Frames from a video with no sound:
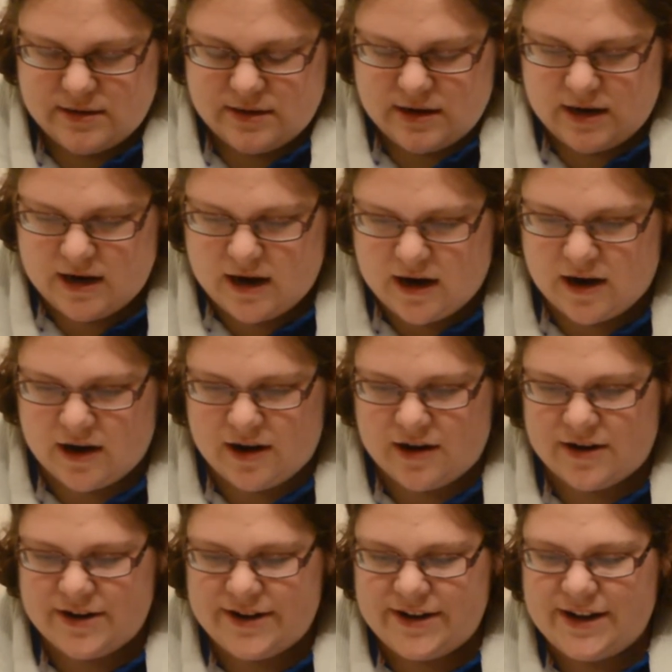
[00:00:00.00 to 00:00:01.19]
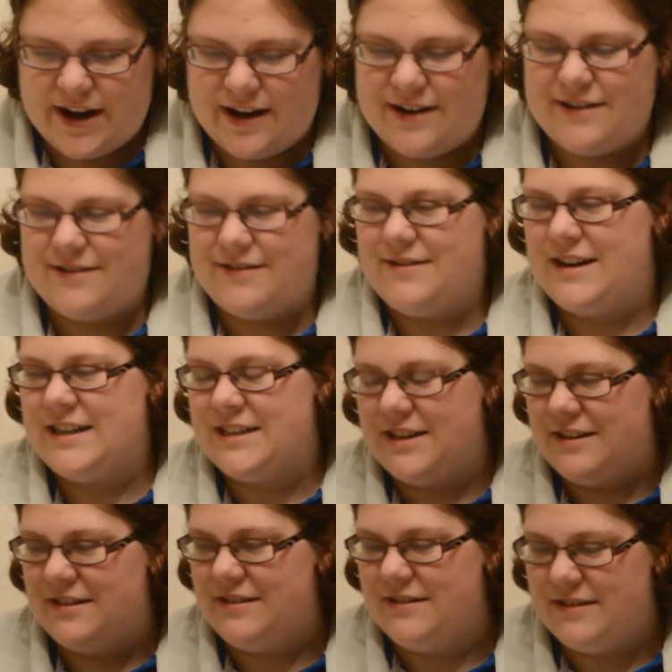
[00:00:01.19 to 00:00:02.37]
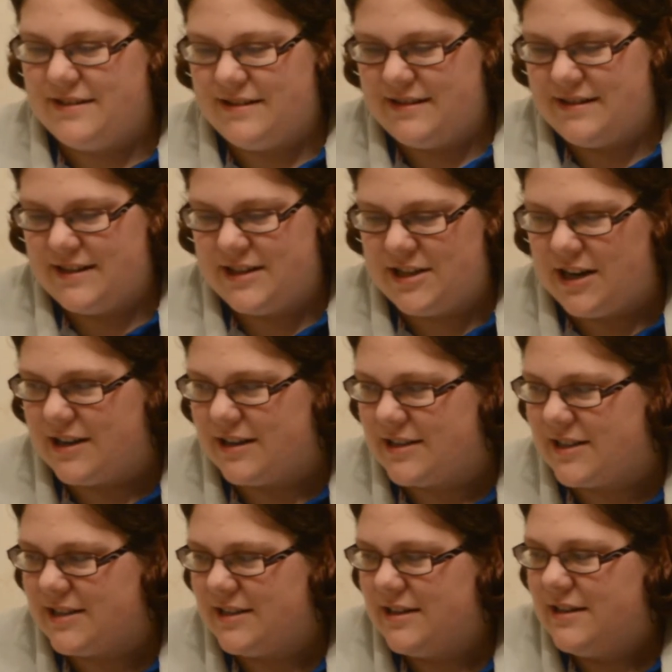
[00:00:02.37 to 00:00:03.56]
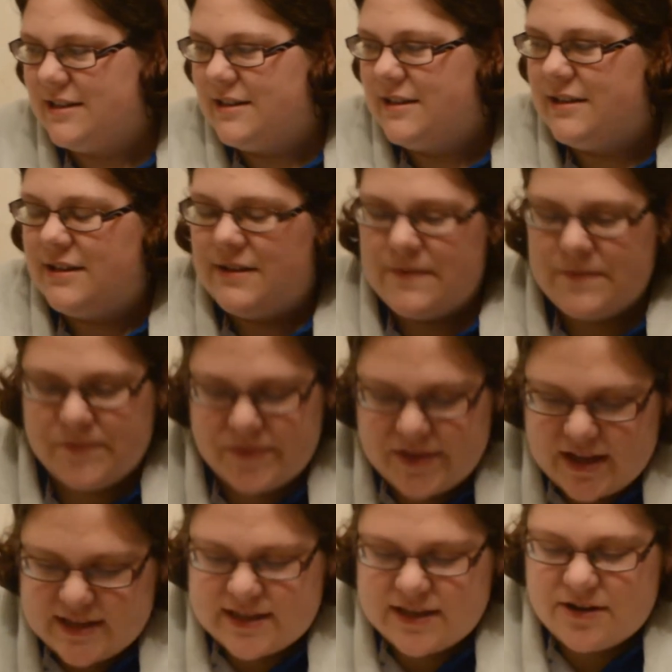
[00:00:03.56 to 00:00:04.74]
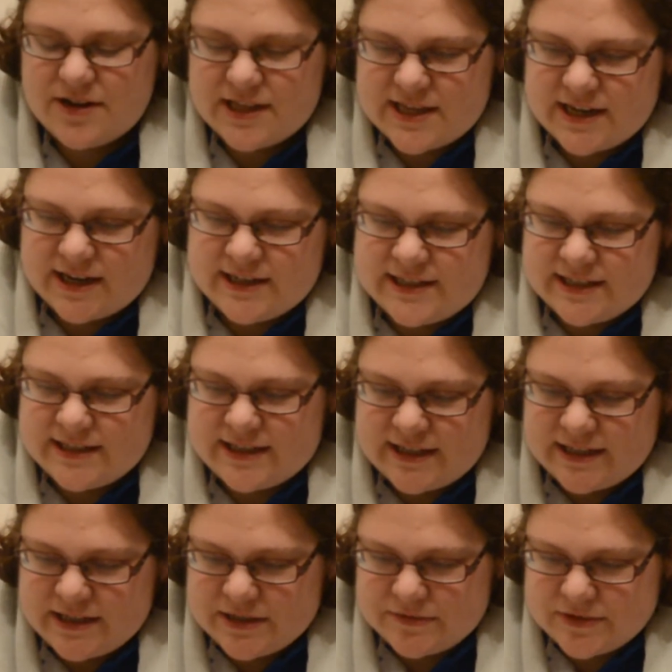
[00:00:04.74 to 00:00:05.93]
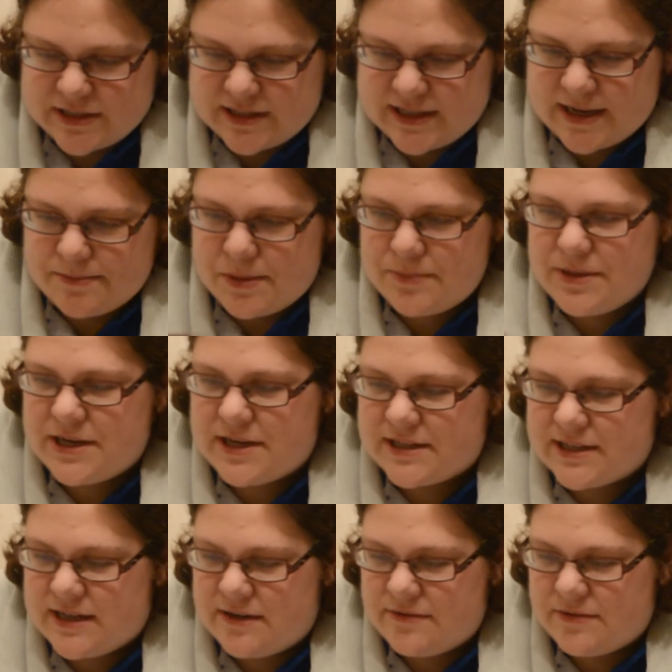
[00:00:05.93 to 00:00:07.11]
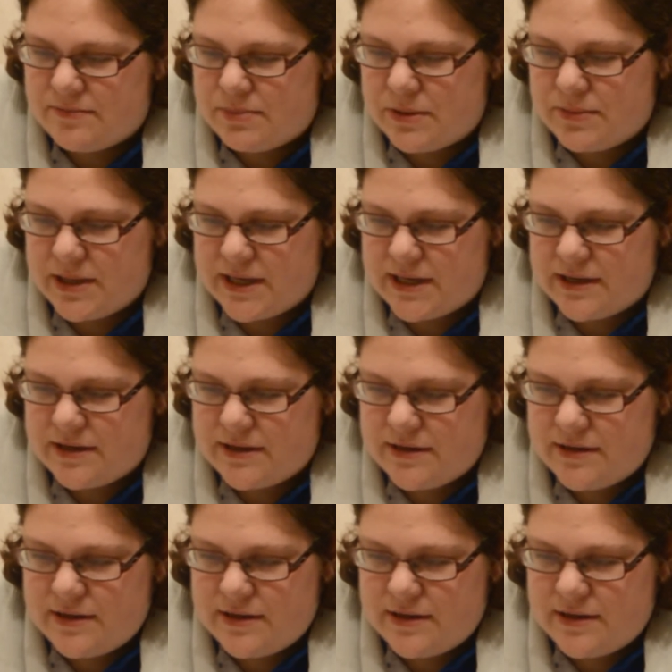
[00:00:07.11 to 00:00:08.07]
Oh, no, I don't. Shucks. That's the only thing I didn't think of. It That mummy doesn't have a bobby head.